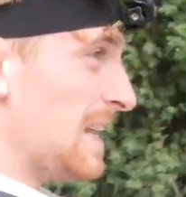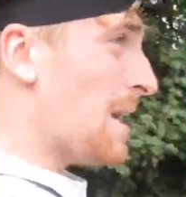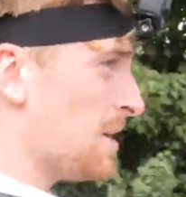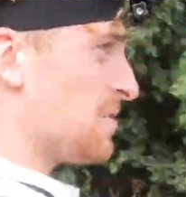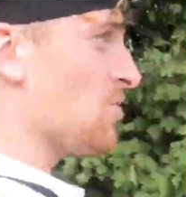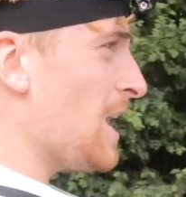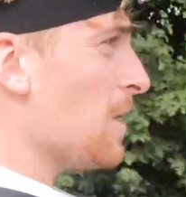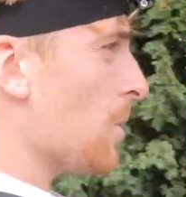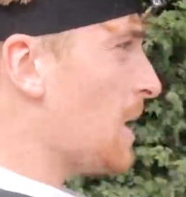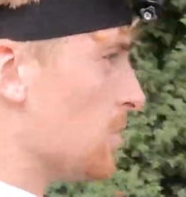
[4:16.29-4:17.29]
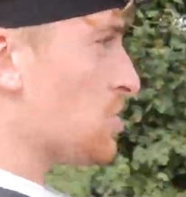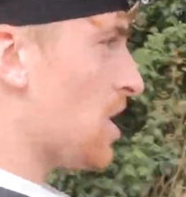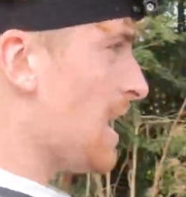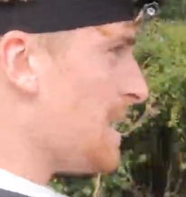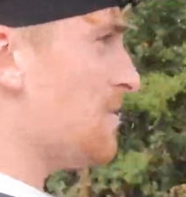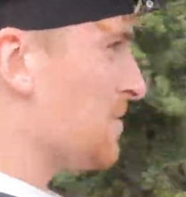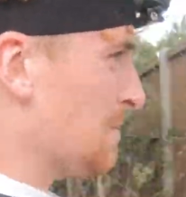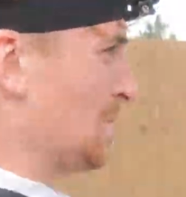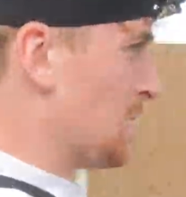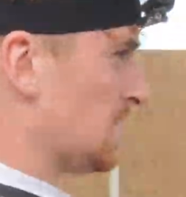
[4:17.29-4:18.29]
Now it's rear wheel drive,
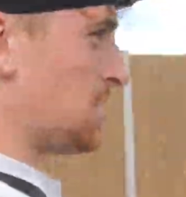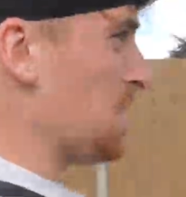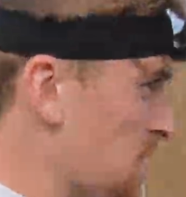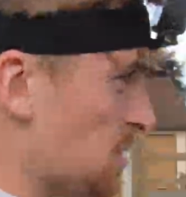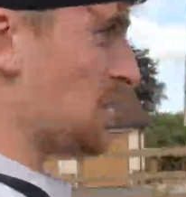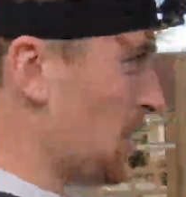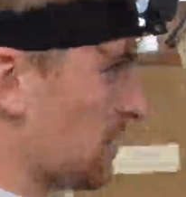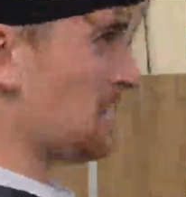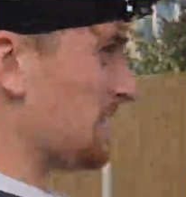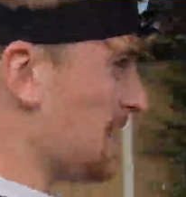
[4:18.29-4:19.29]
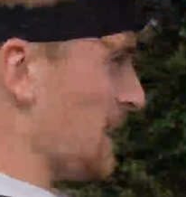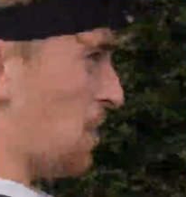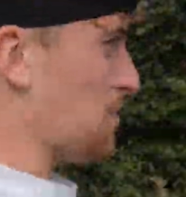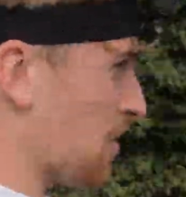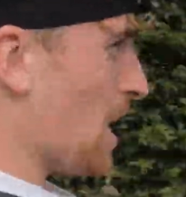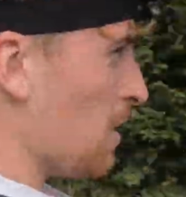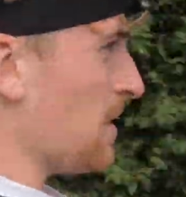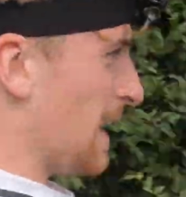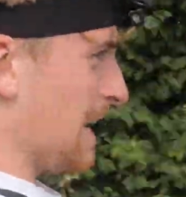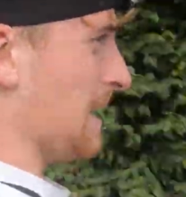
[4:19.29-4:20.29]
so if you took this thing
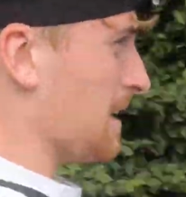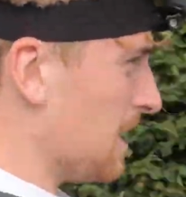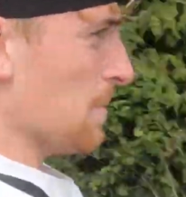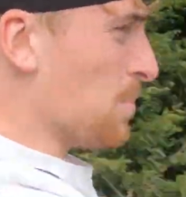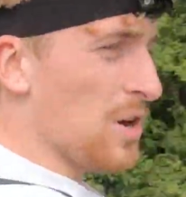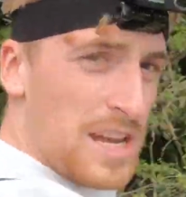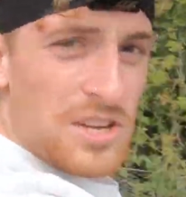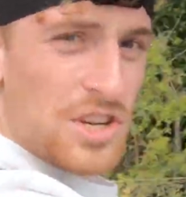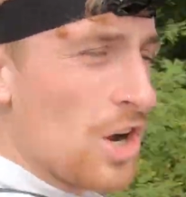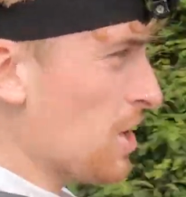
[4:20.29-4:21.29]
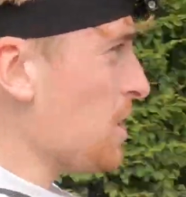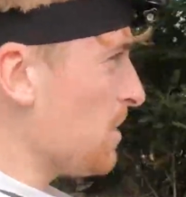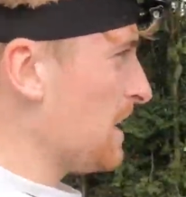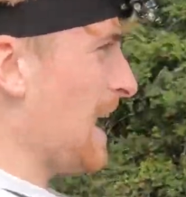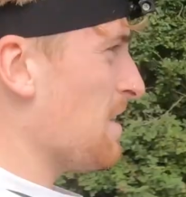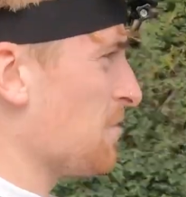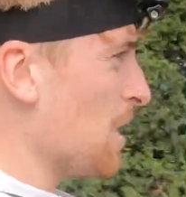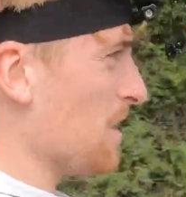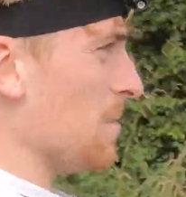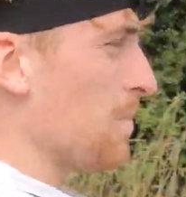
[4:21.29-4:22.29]
off-roading, I'm pretty sure you could have
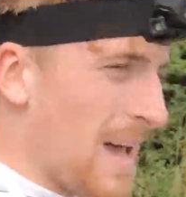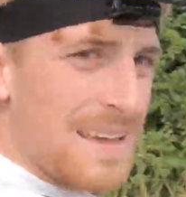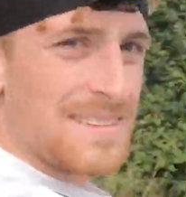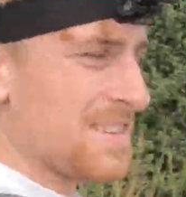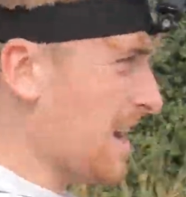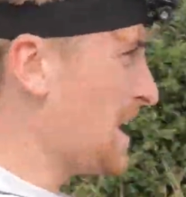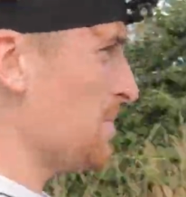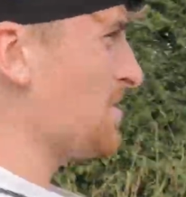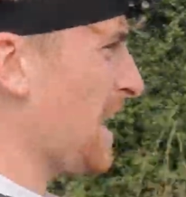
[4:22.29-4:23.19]
one of the best times